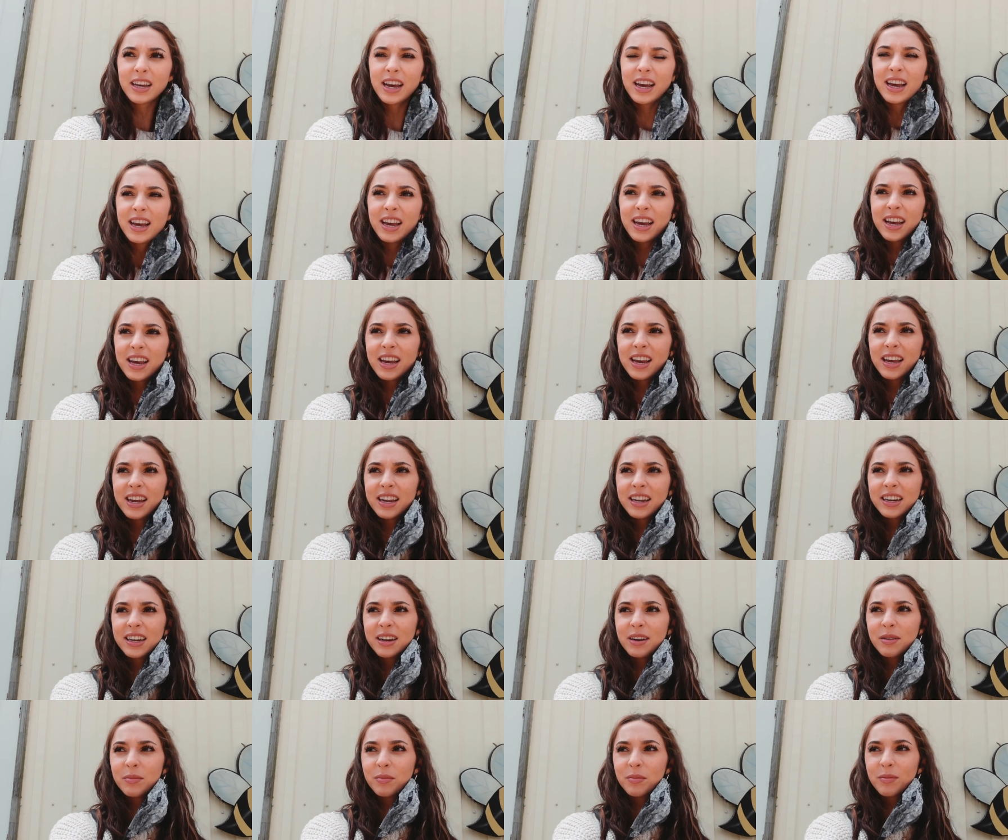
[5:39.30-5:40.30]

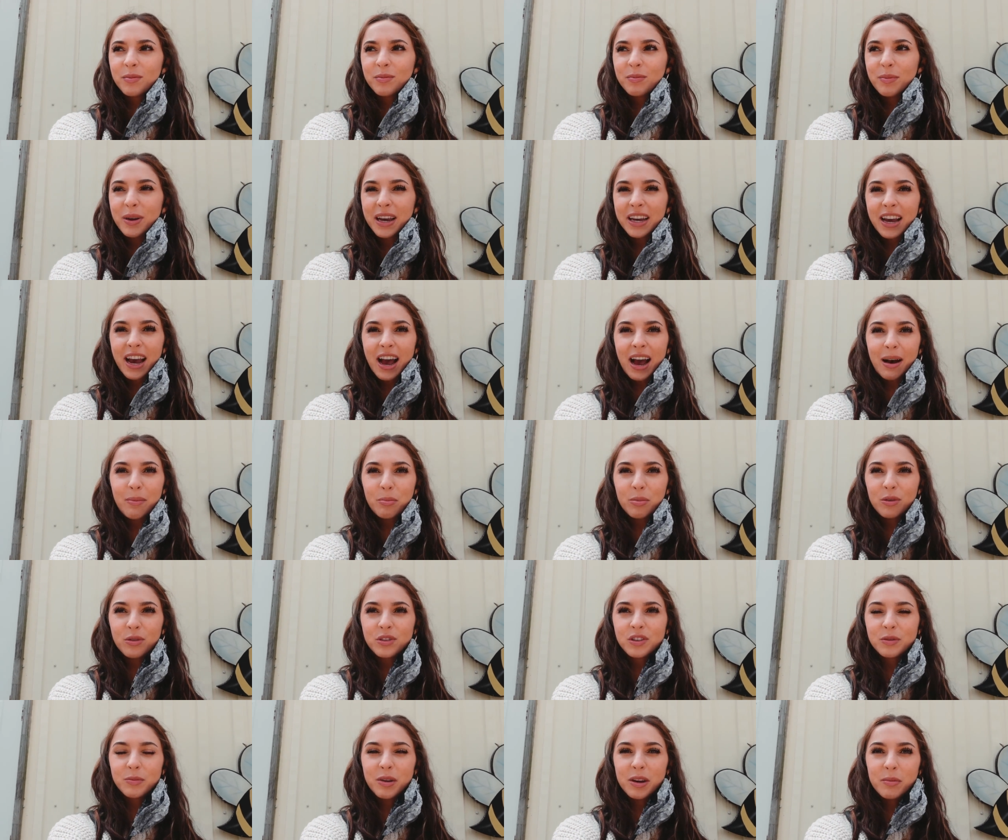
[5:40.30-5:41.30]
then pick
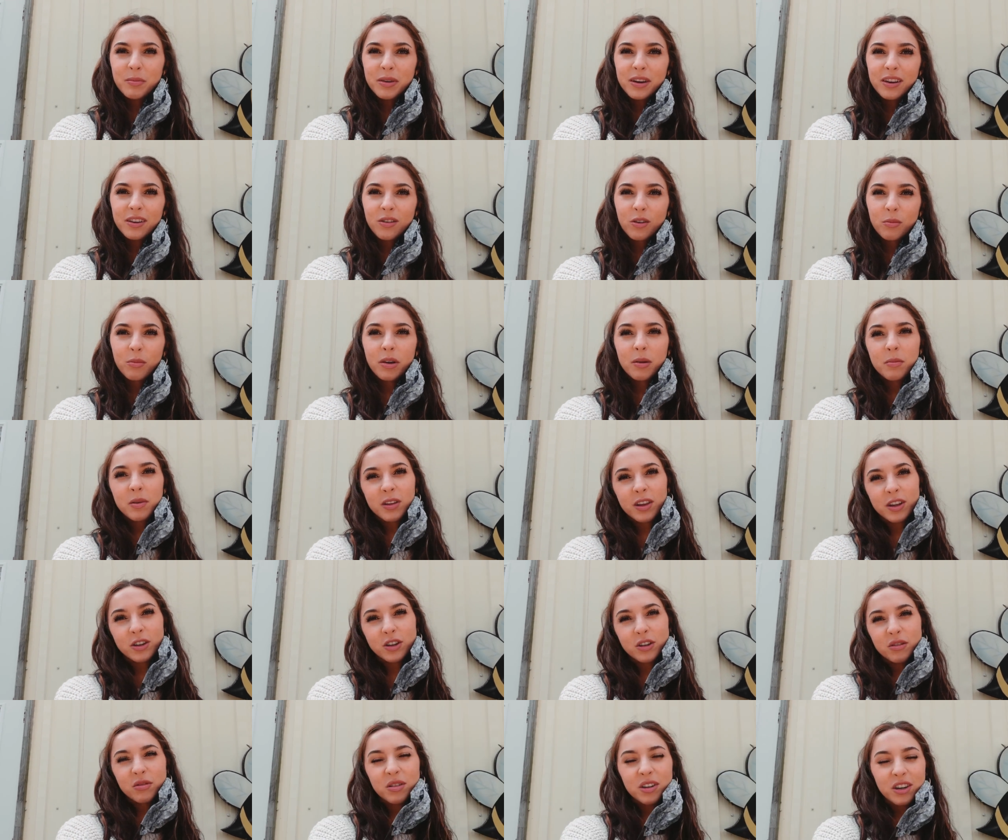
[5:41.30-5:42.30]
apples maybe. Or maybe
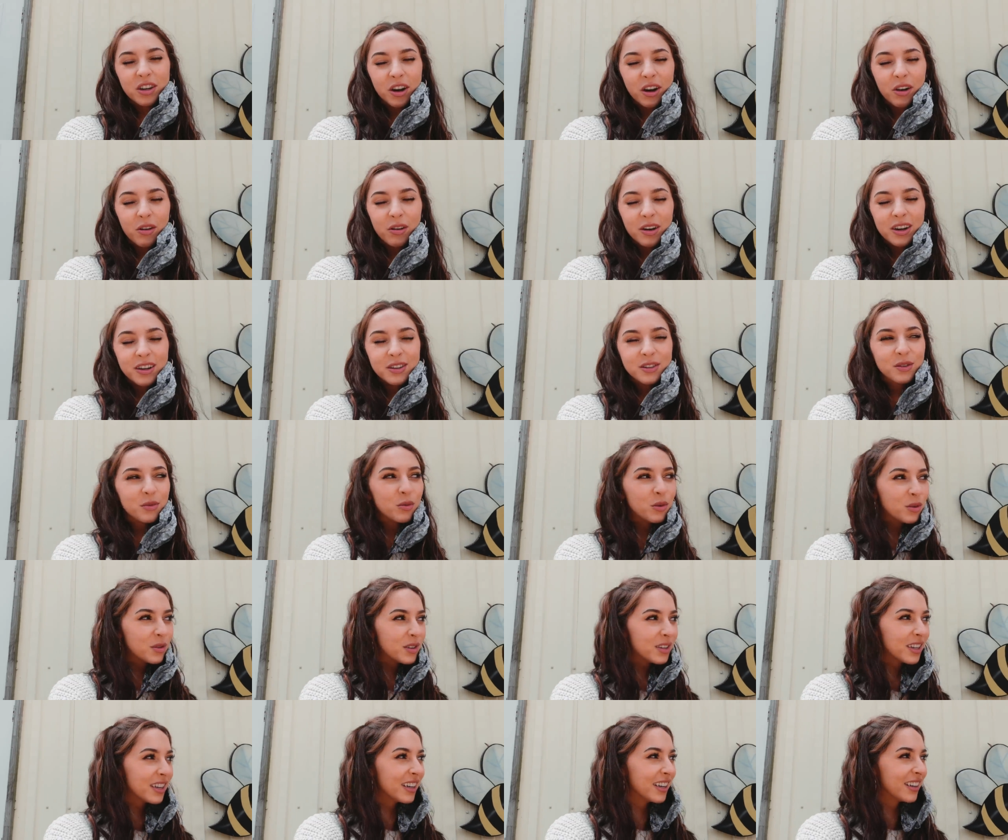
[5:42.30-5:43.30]
then do the duck race. We'll
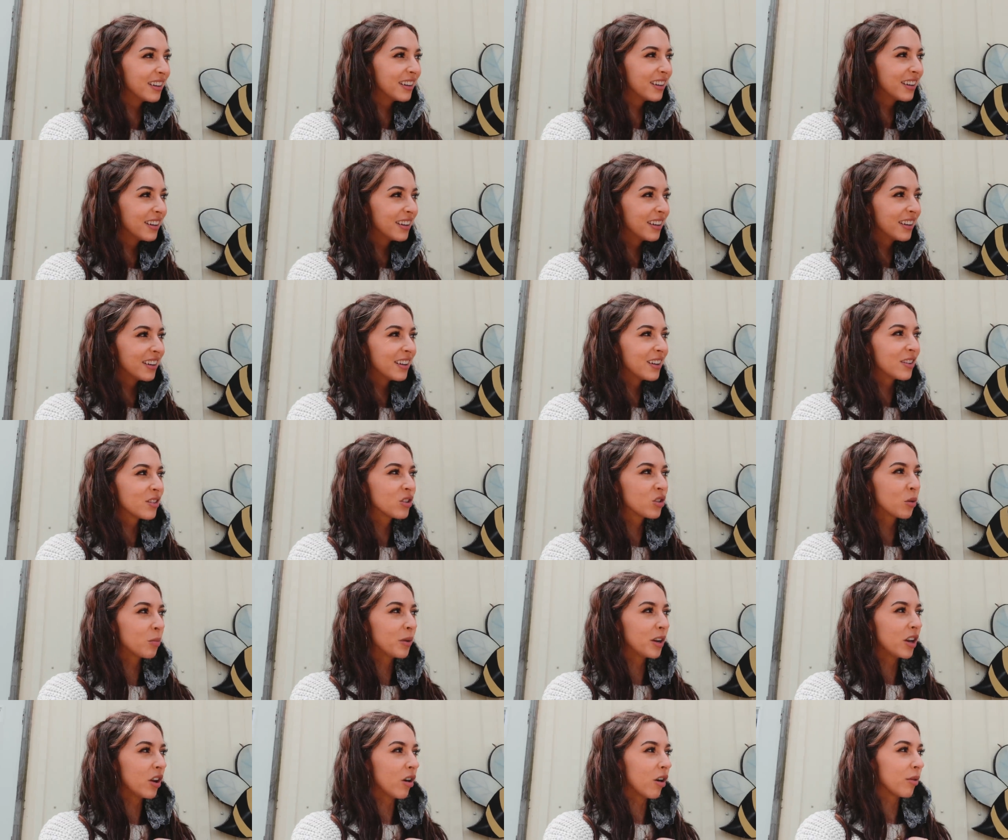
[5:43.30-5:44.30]
see. So many